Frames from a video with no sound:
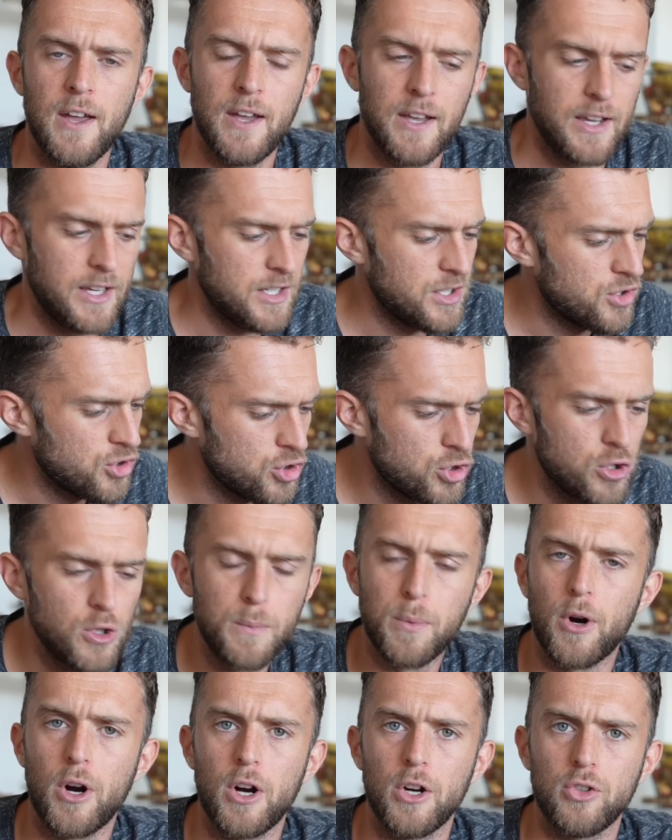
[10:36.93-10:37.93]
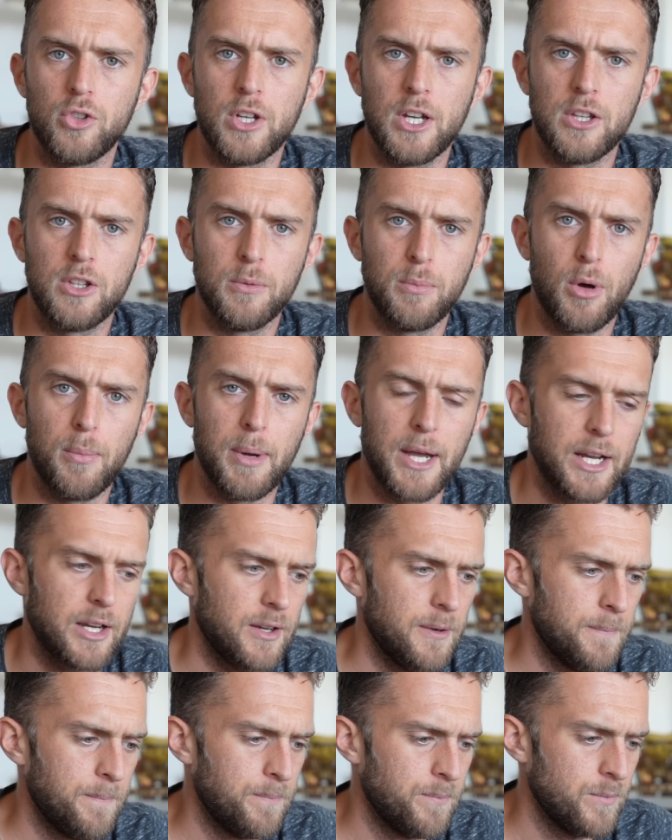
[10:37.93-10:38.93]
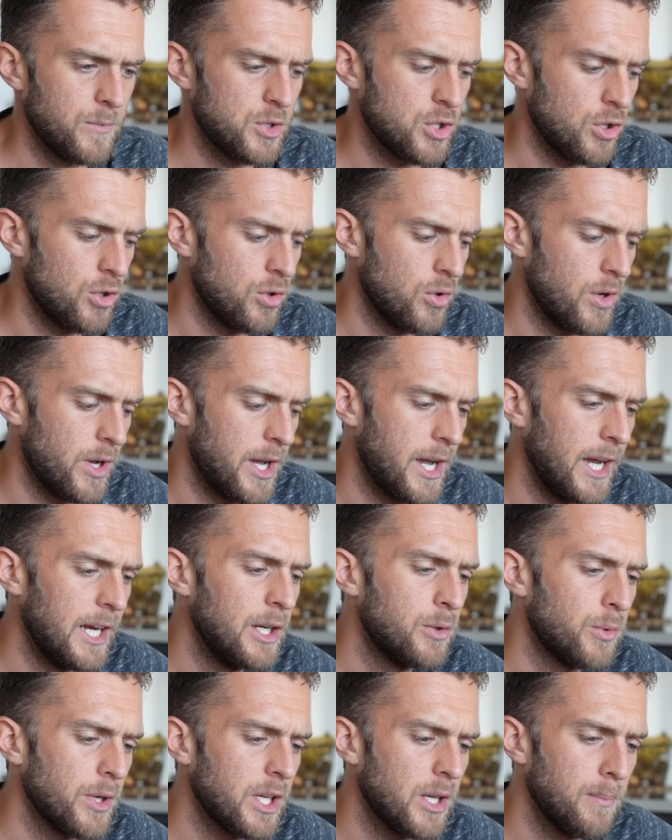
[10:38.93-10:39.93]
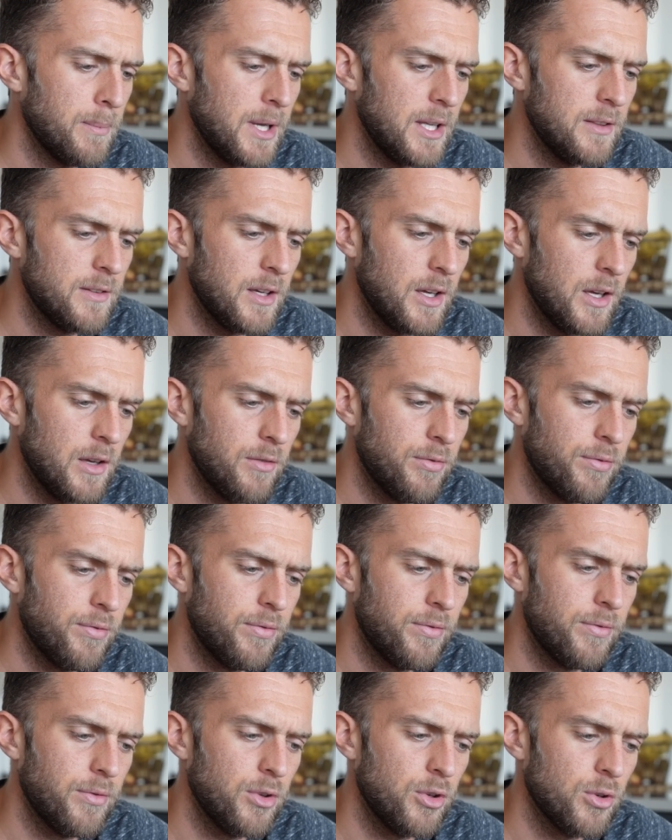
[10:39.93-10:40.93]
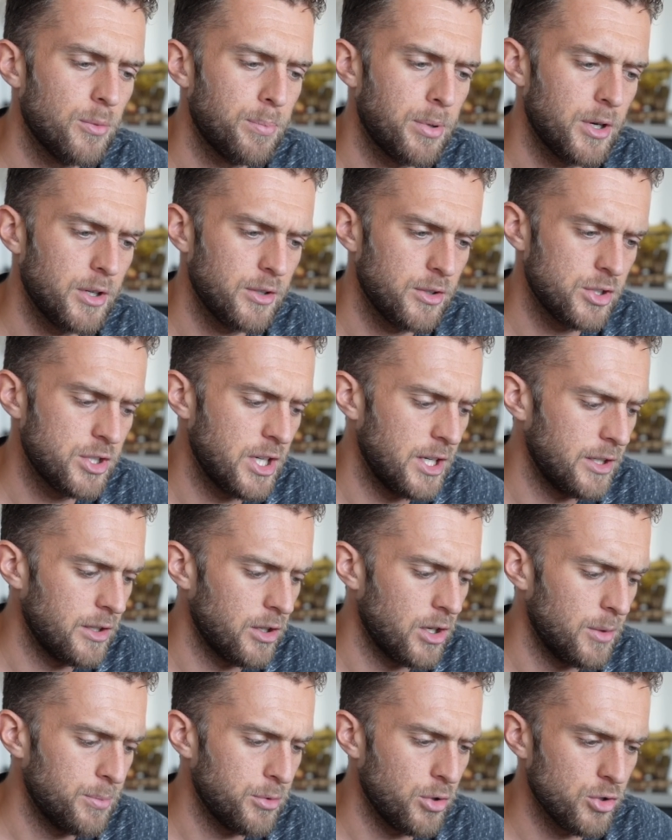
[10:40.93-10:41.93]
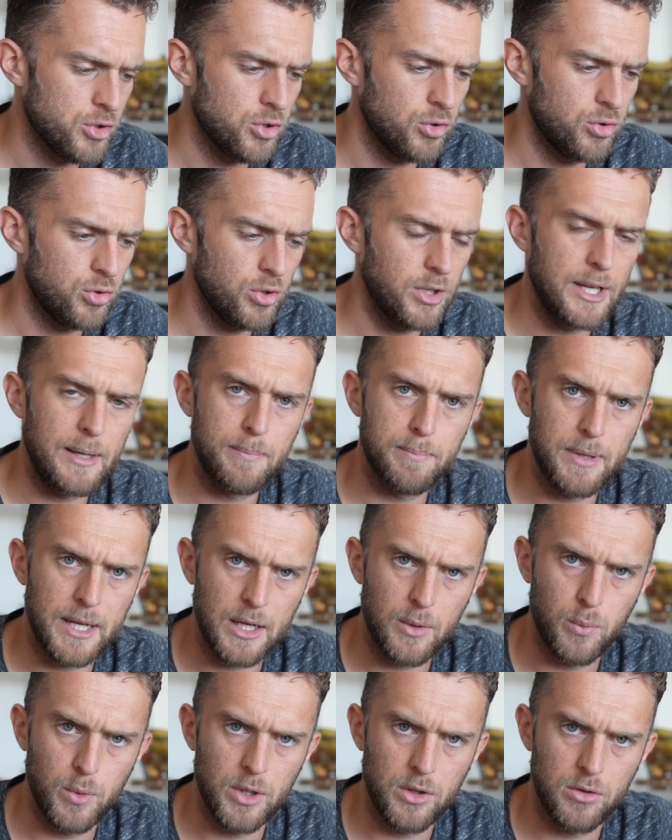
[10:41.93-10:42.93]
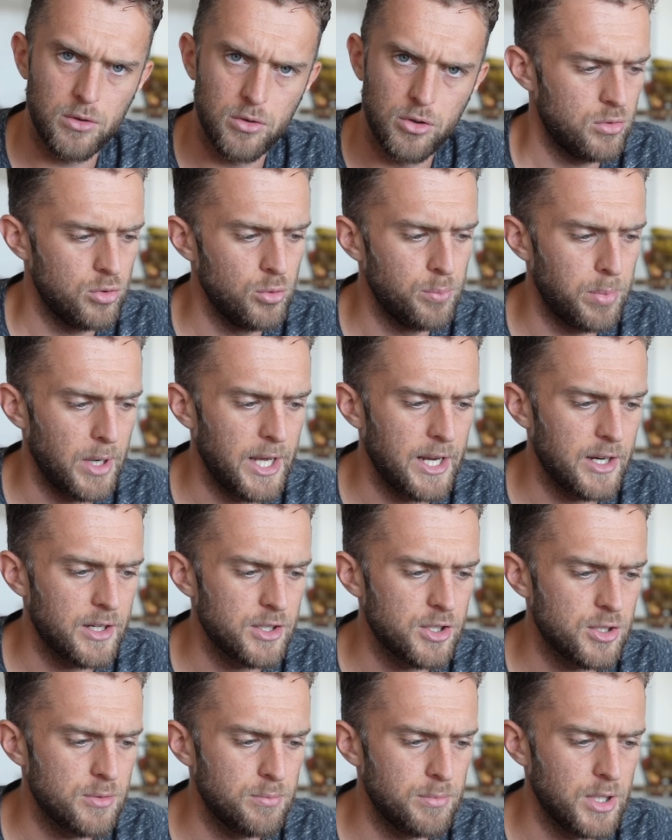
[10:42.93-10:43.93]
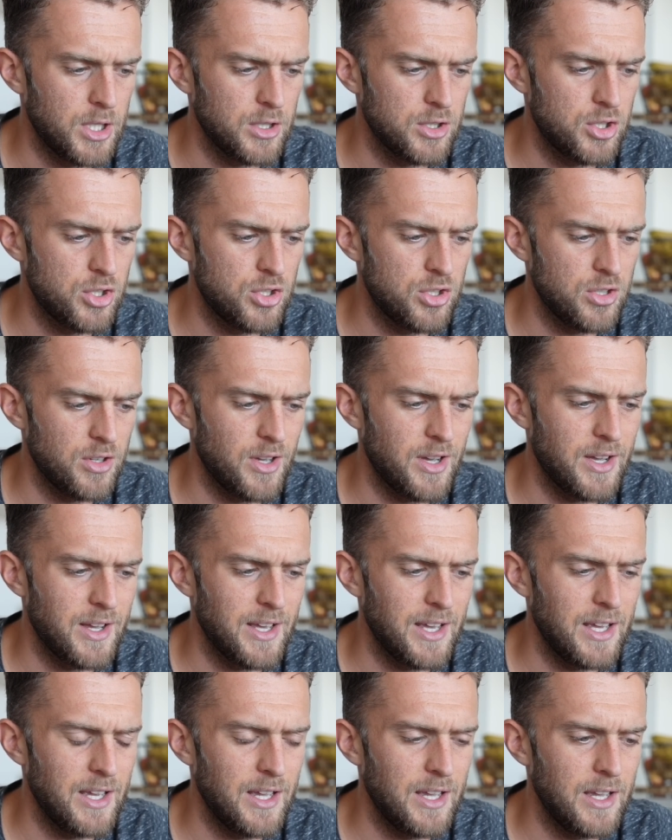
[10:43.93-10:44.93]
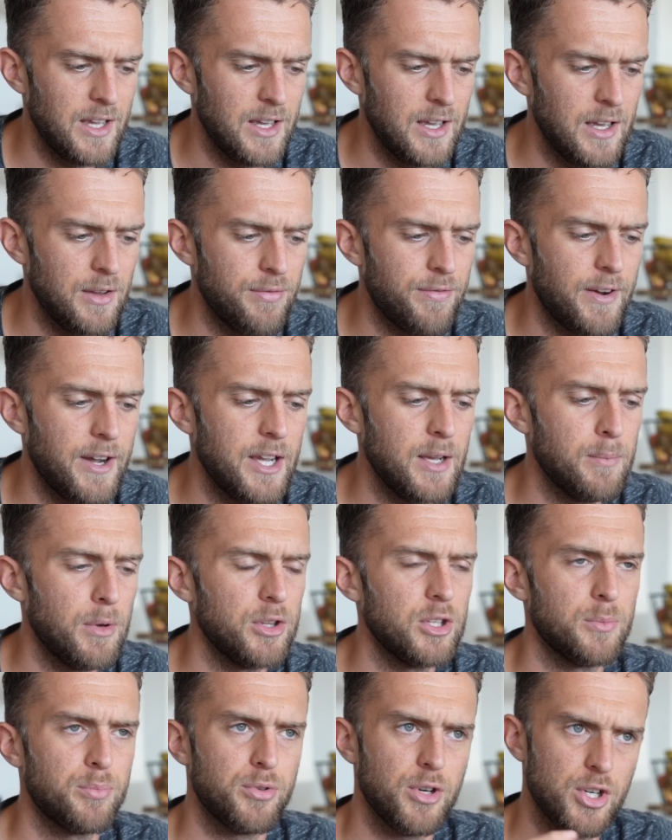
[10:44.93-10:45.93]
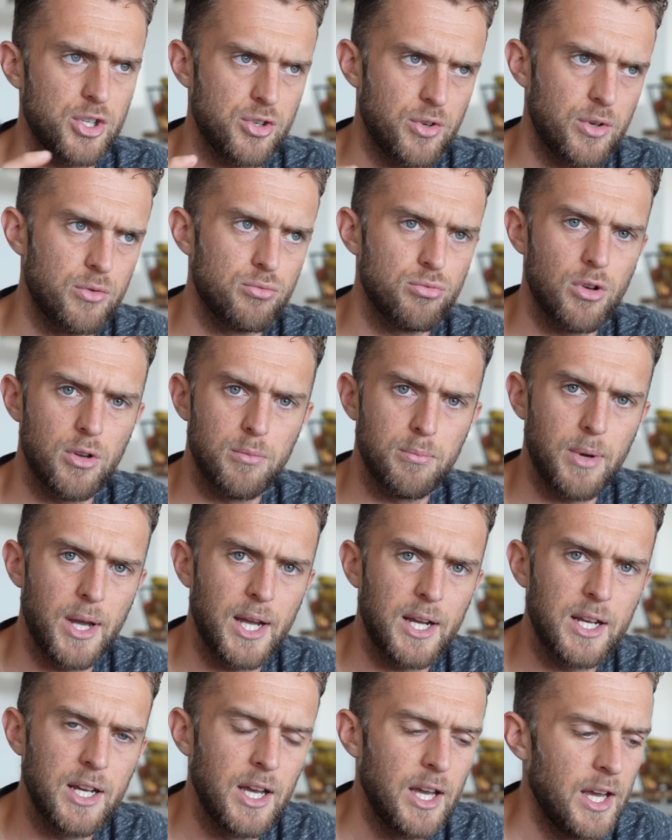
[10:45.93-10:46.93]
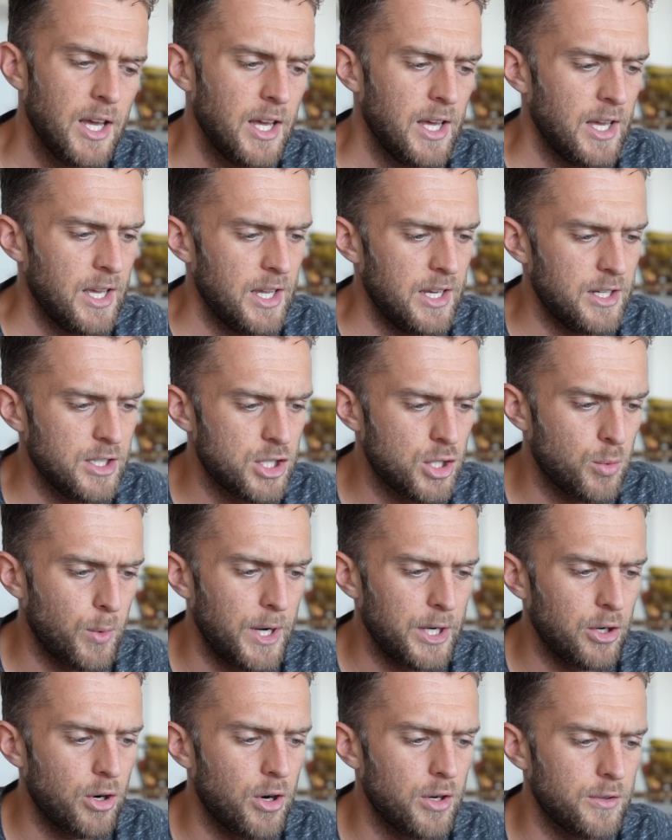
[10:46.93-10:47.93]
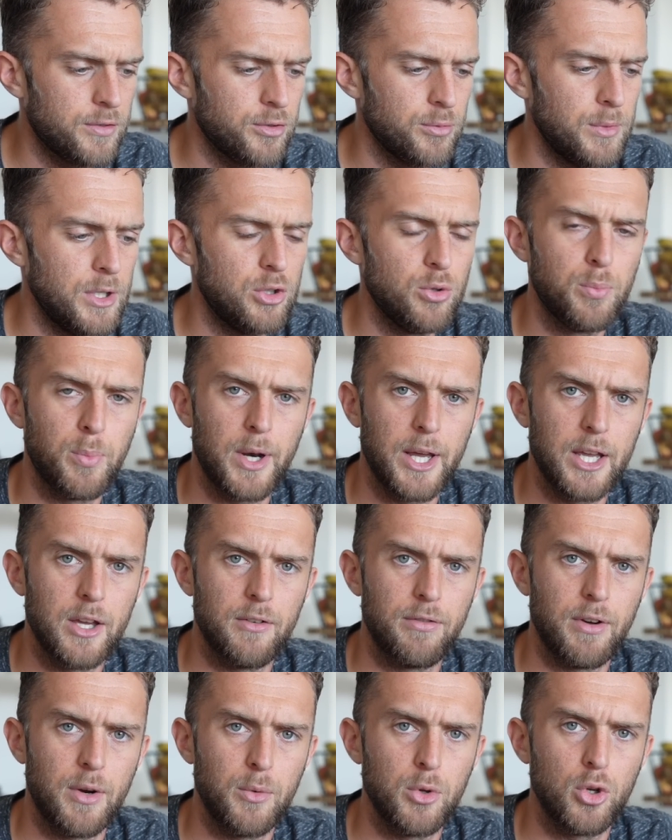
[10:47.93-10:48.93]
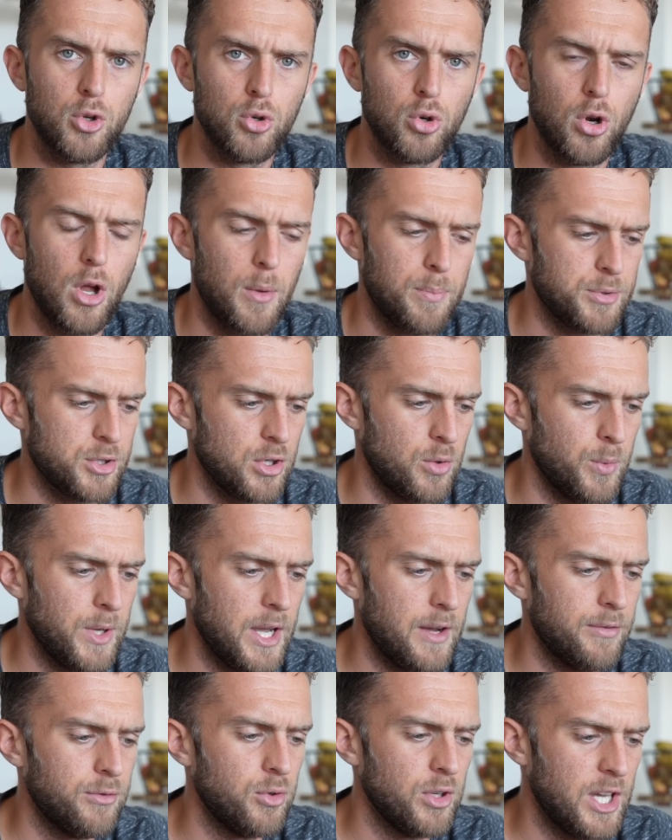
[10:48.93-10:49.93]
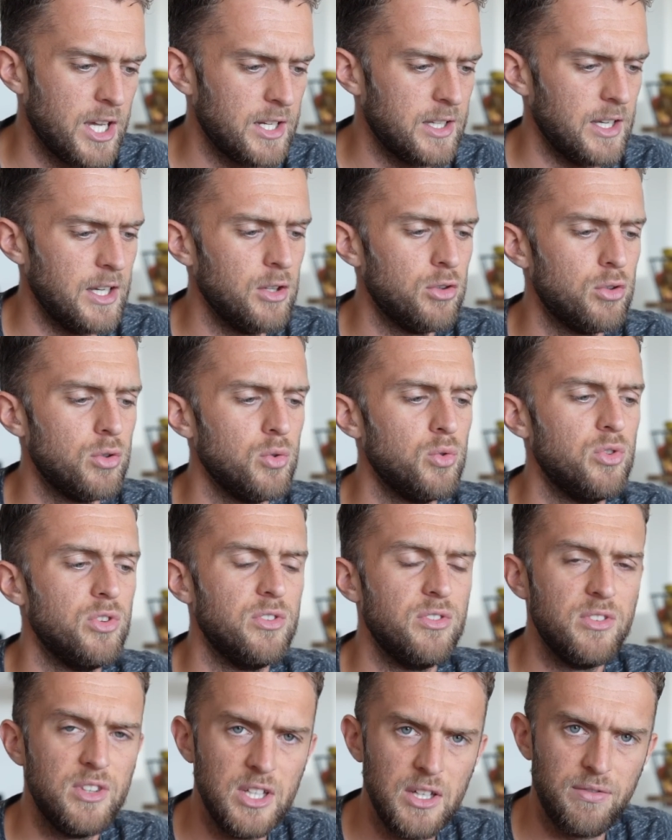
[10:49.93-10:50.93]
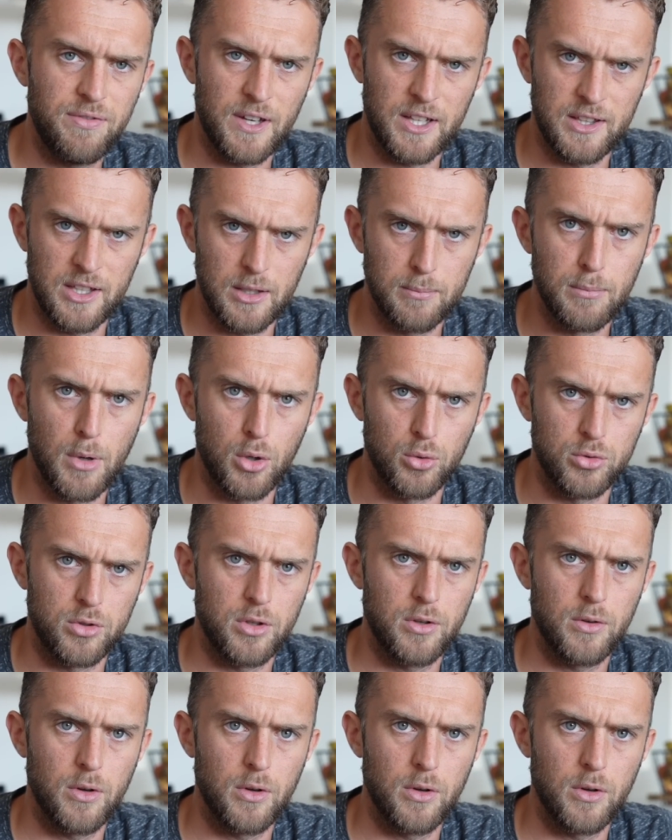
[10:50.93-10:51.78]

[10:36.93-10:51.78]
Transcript: it's super hard to get the ball back. So highly recommend, if your partner is getting lobbed, also to get back with two players, because if I am under pressure and run back, it is quite hard for me to play a very good lob. So we have to get into defending mode